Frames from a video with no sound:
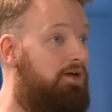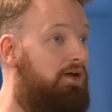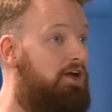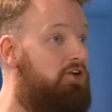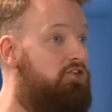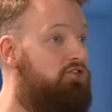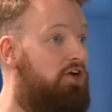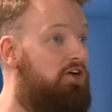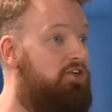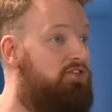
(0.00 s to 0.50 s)

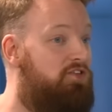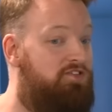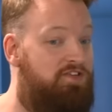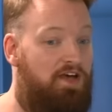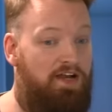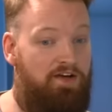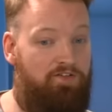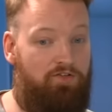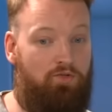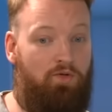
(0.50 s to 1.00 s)
He tries to
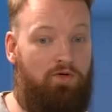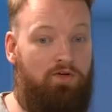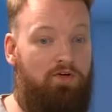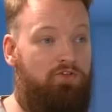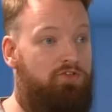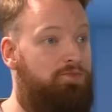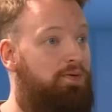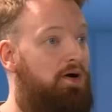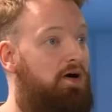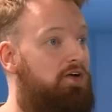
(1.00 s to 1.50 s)
tell everyone who
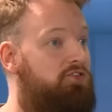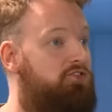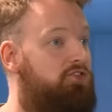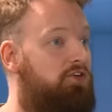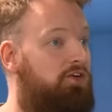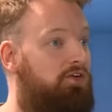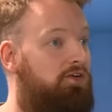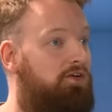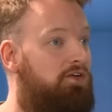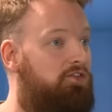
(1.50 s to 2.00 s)
to pass
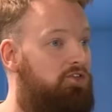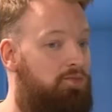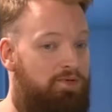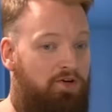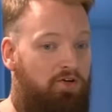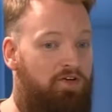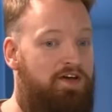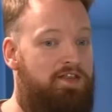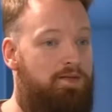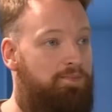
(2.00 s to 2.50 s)
to
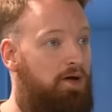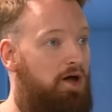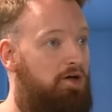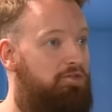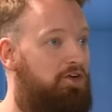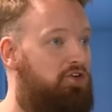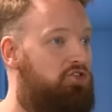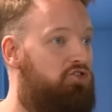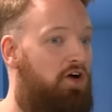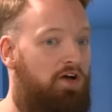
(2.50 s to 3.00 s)
create the
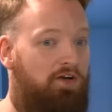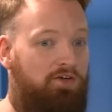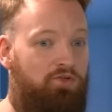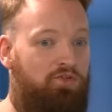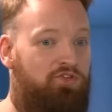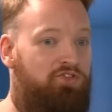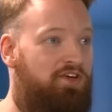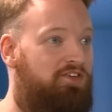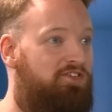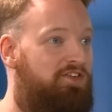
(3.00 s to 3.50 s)
perfect triangle,
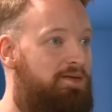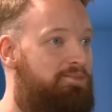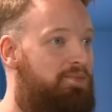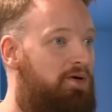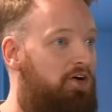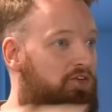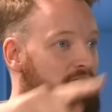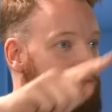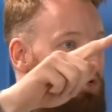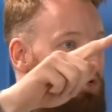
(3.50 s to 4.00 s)
16 pass,